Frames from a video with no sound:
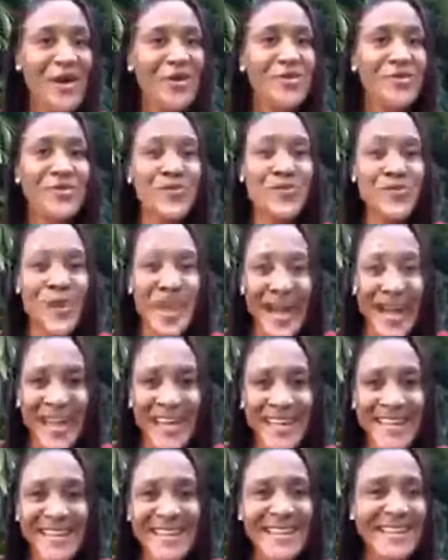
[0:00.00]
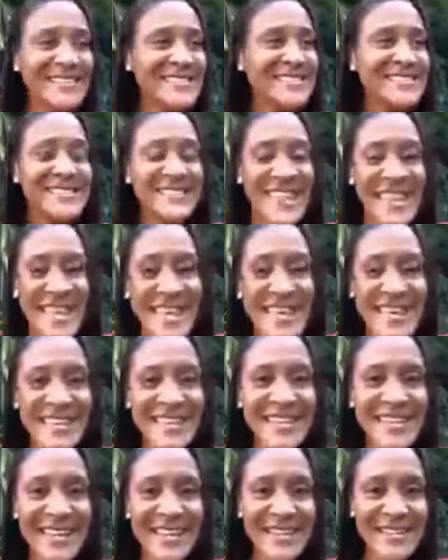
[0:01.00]
Right,
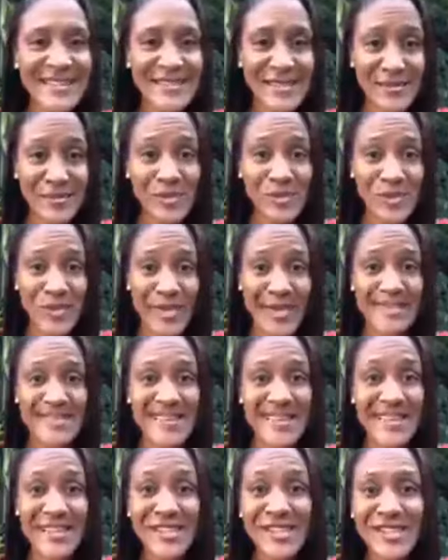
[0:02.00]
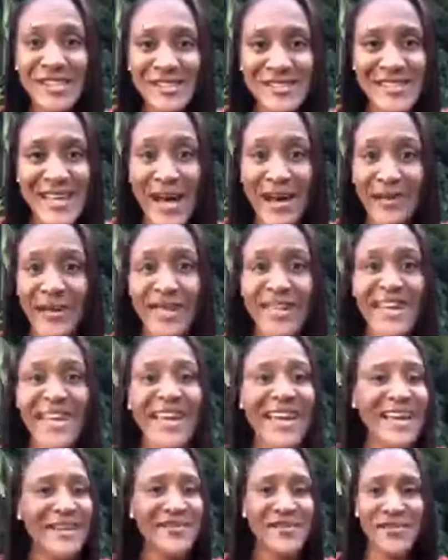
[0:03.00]
staying someplace in a little town, I
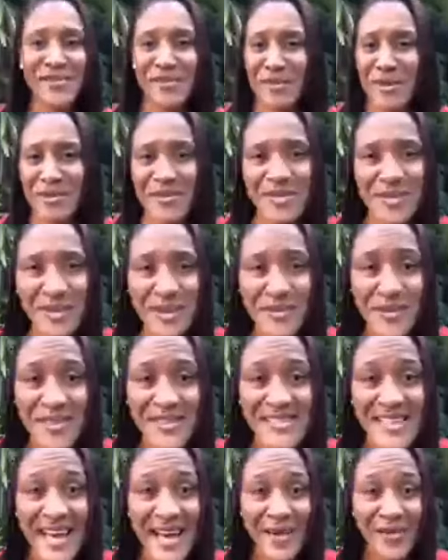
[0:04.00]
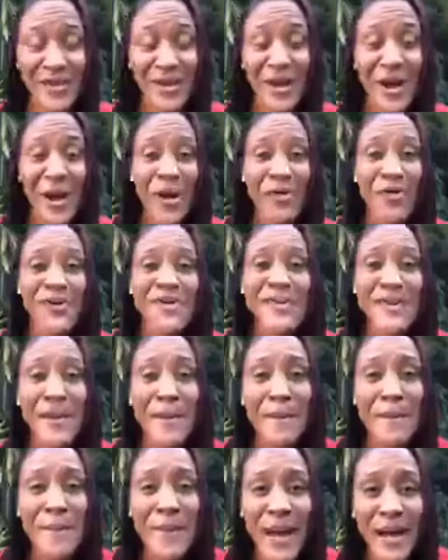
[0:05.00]
can't even remember the name of the town, with the
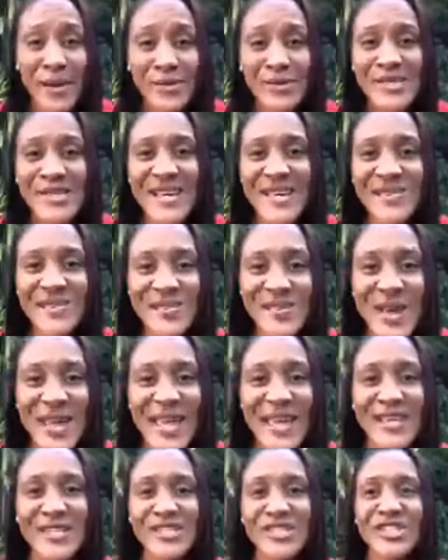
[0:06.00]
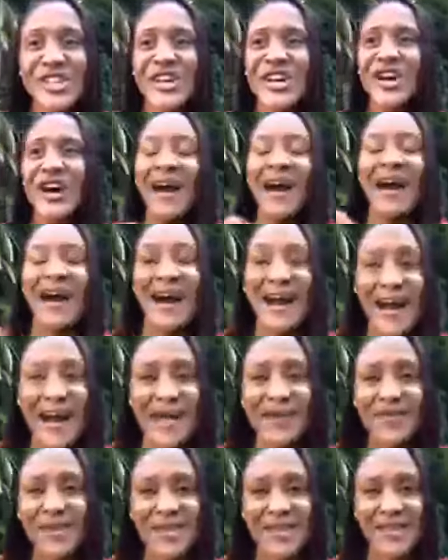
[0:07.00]
mountain range,
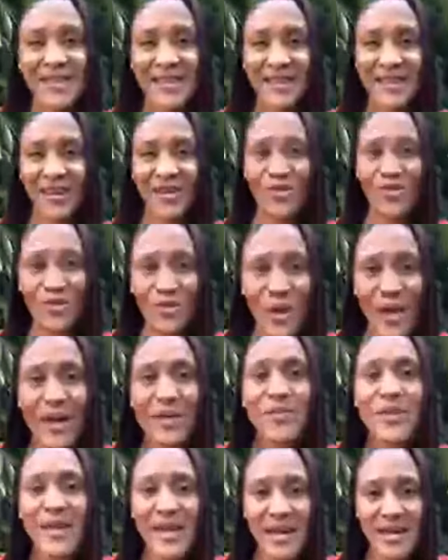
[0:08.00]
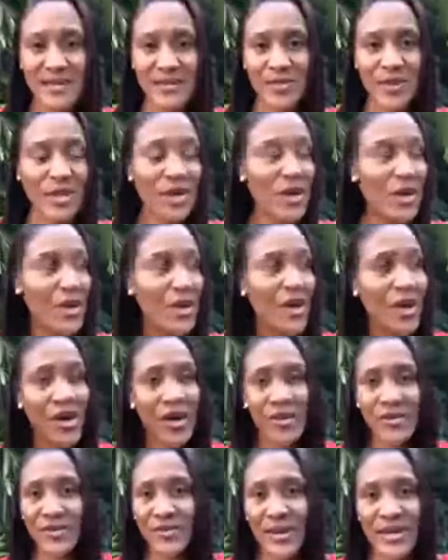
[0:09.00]
I mean, right behind me.
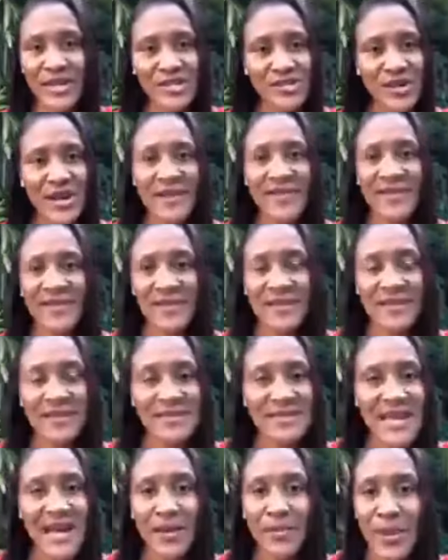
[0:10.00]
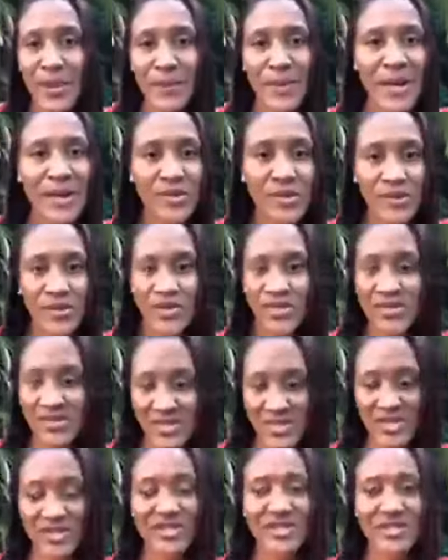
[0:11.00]
All the way driving to this town, my mouth was
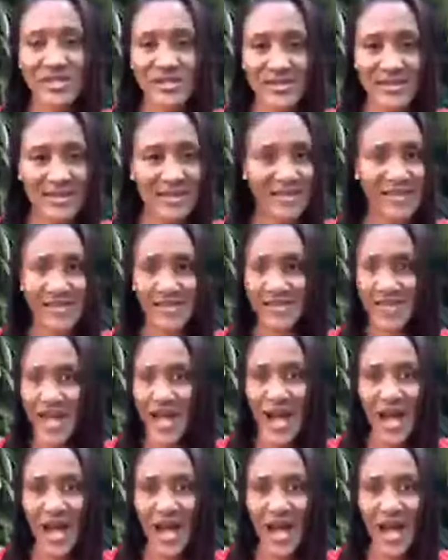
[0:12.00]
seriously just like this,